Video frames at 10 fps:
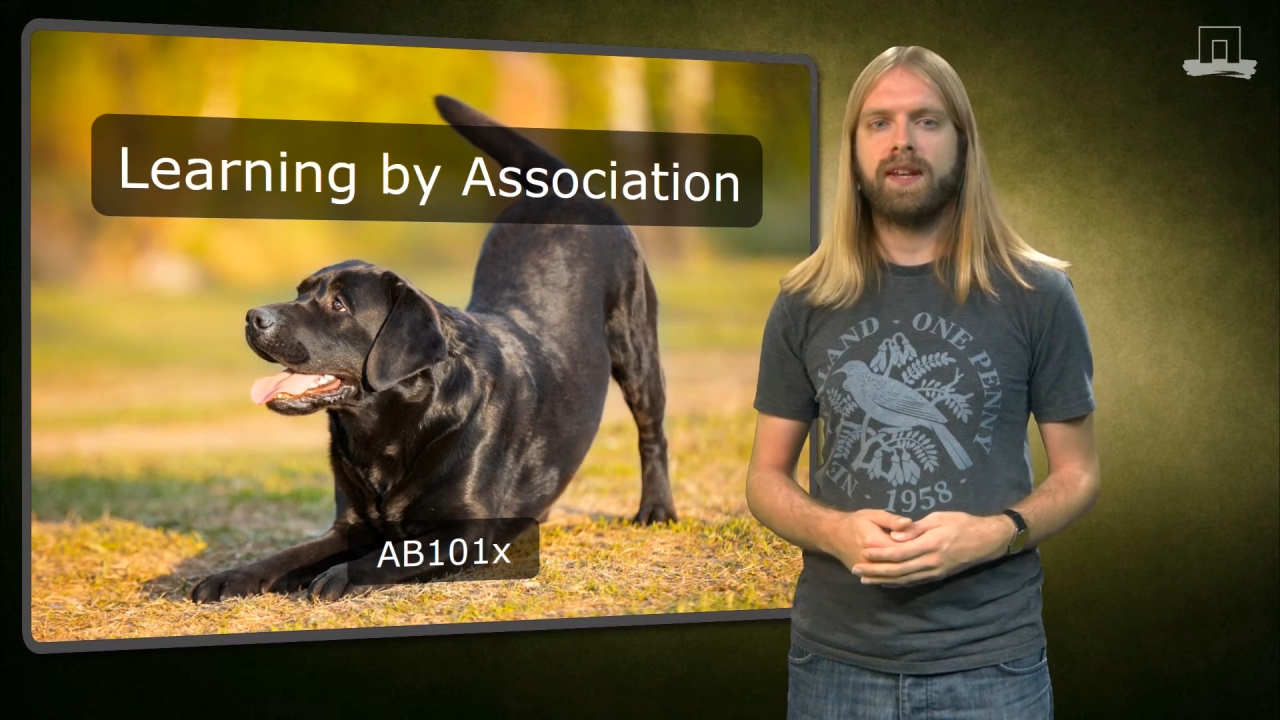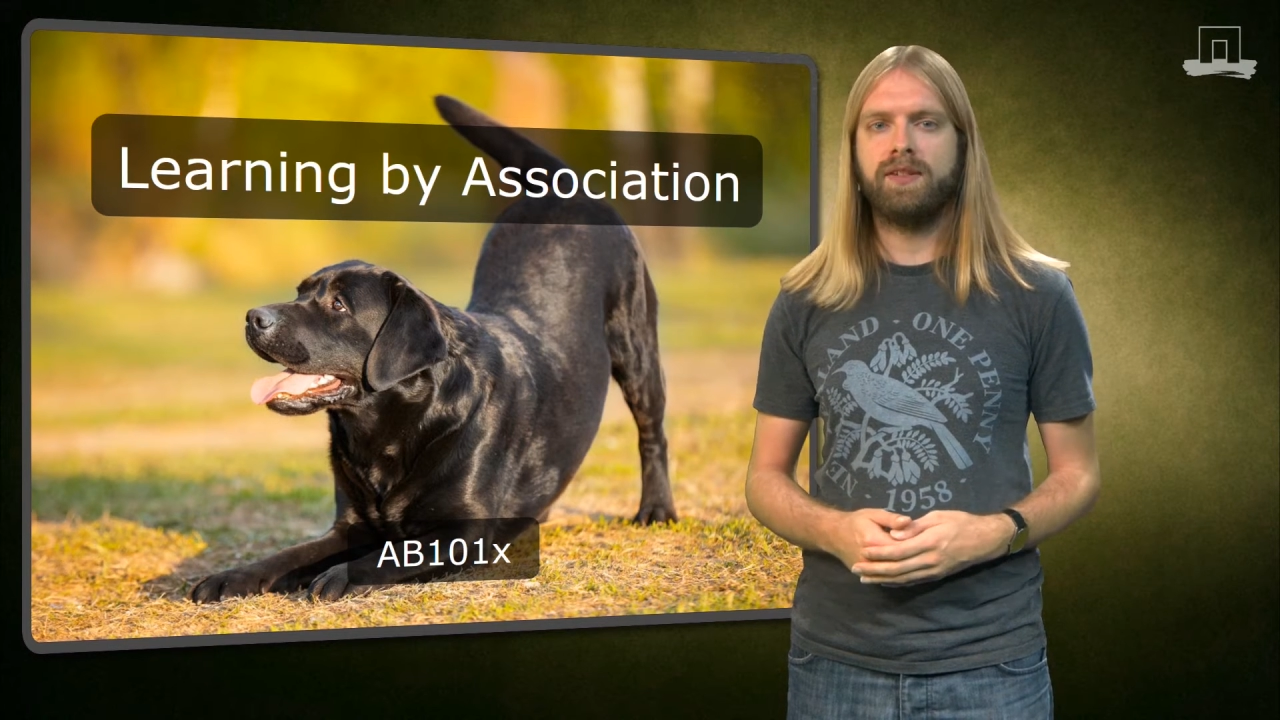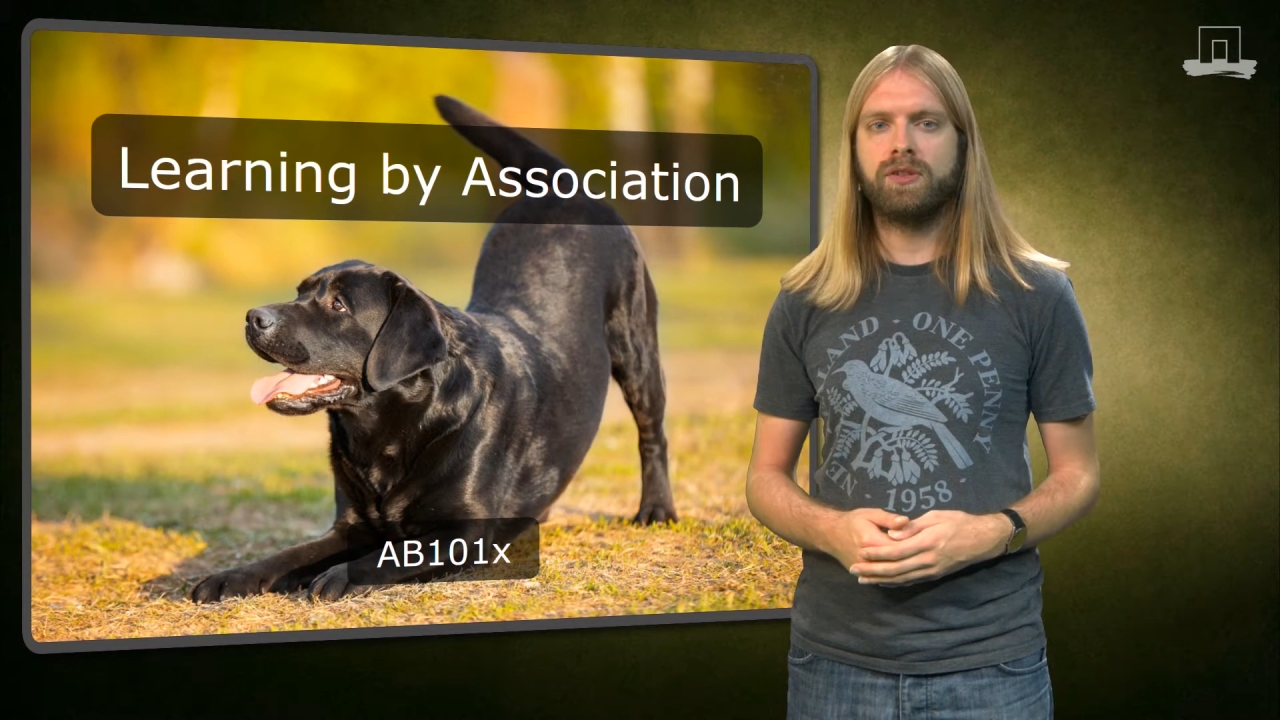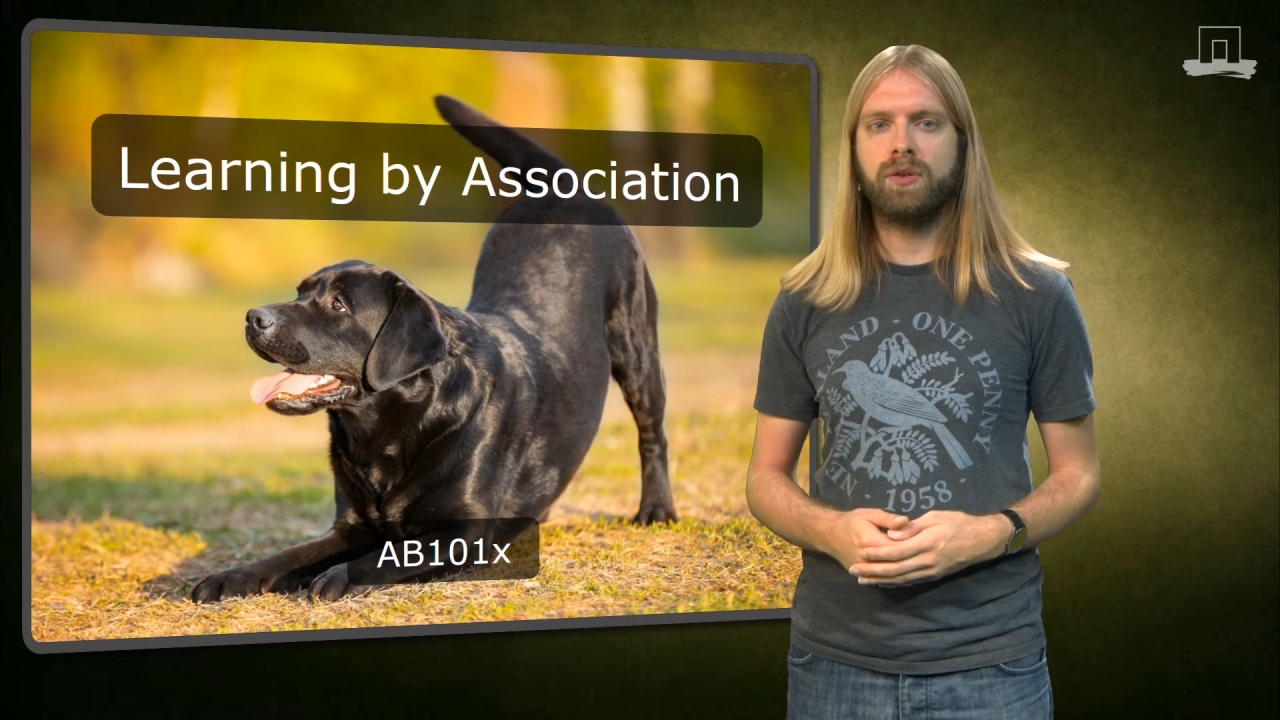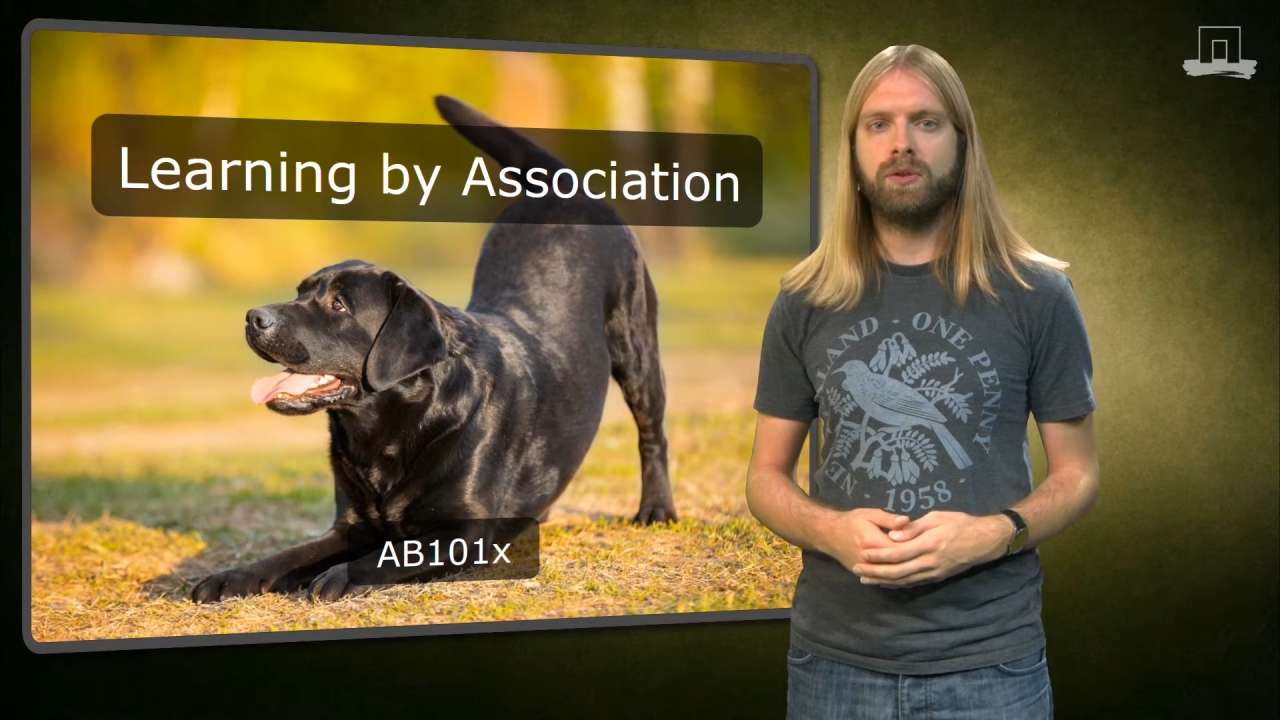is
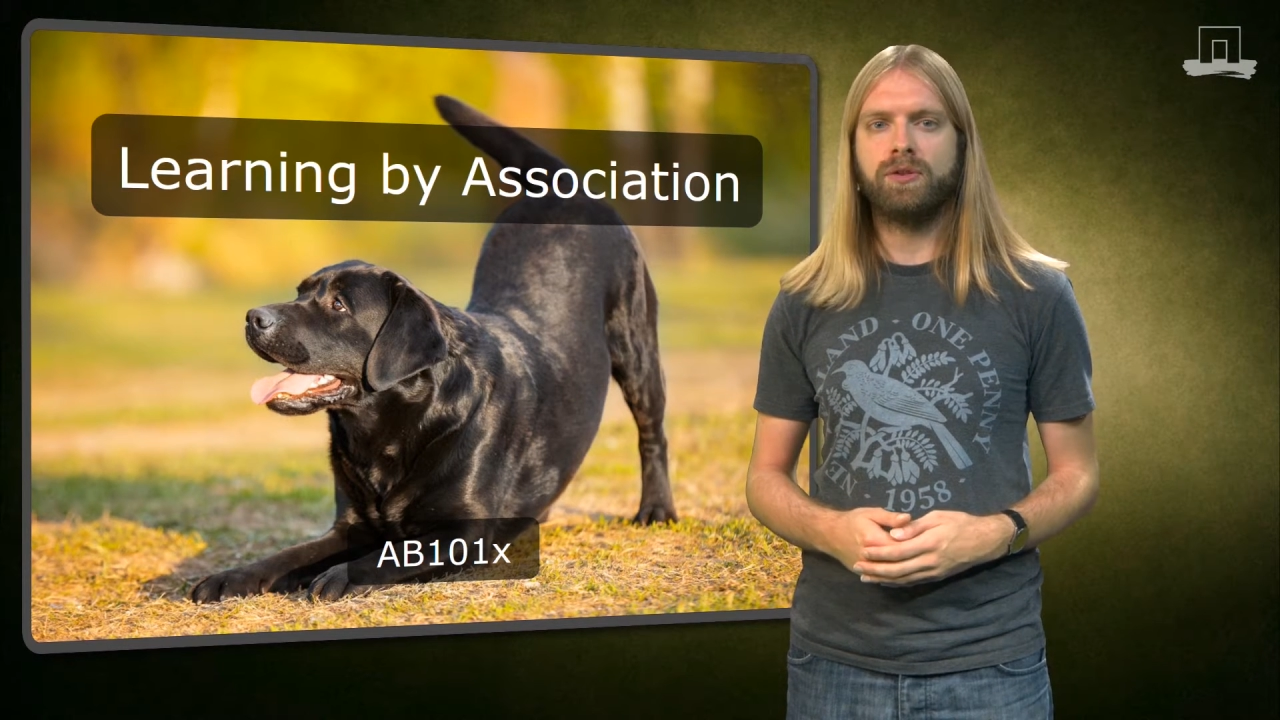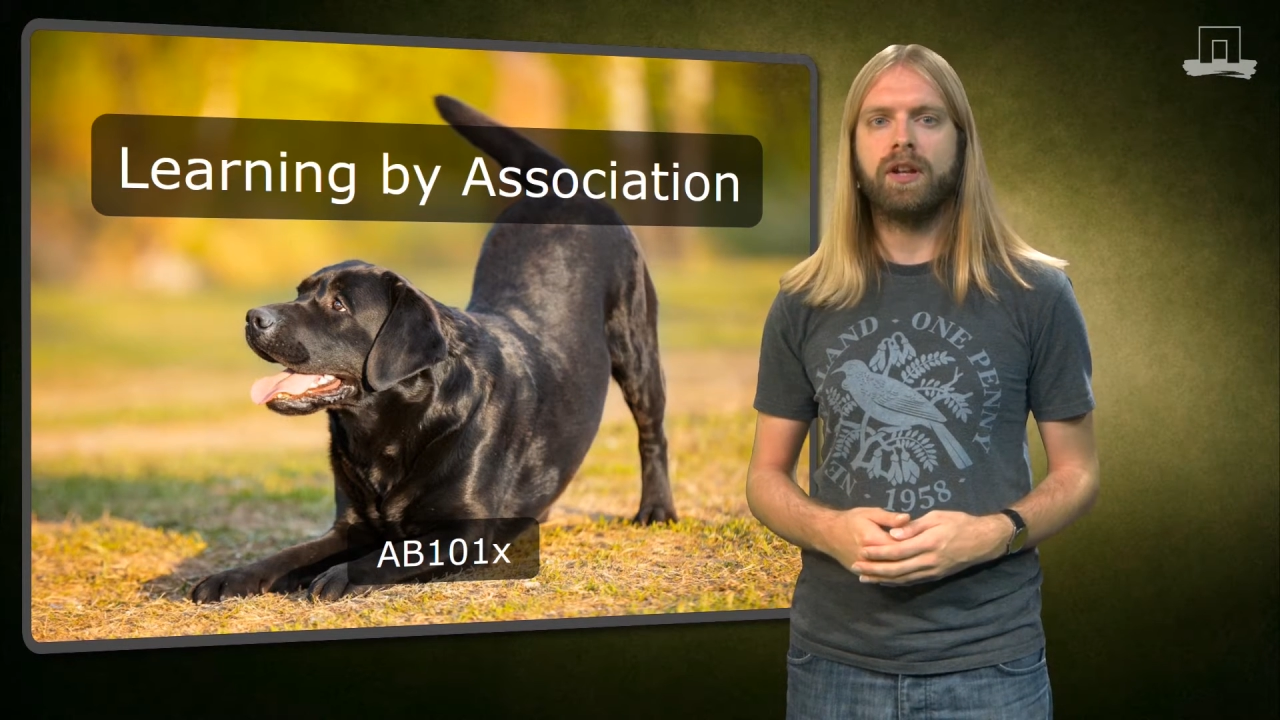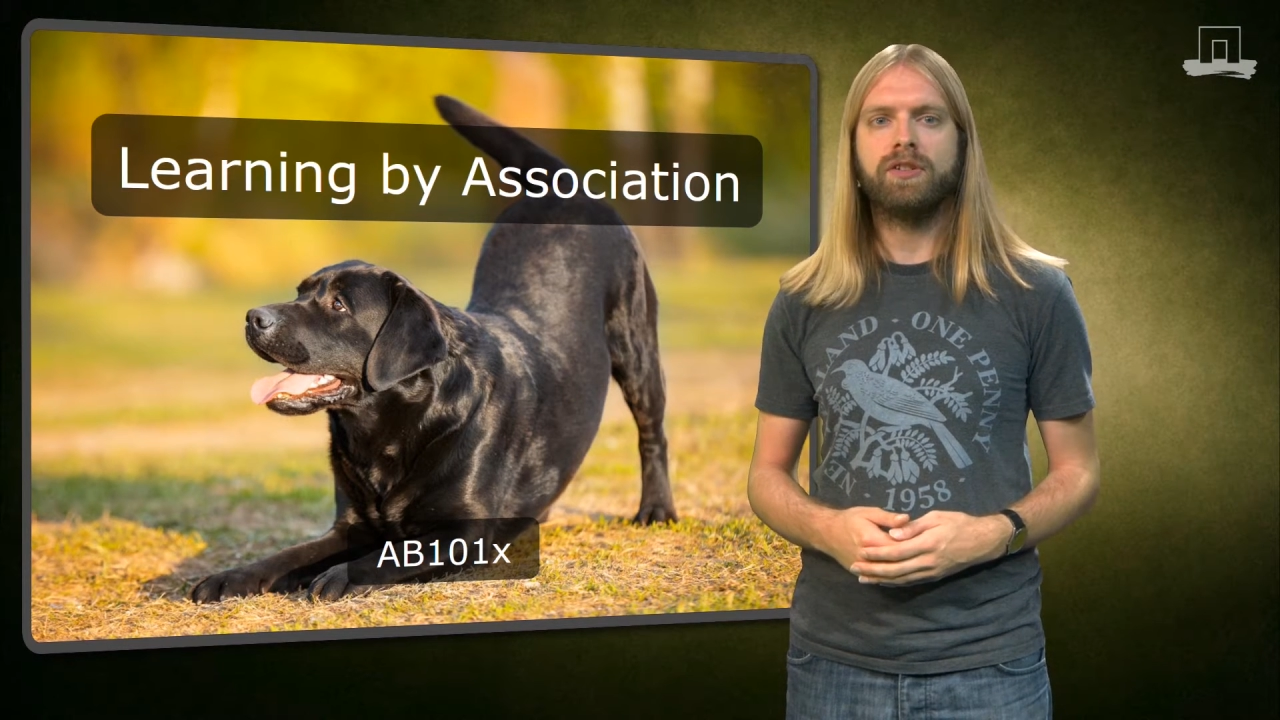hence called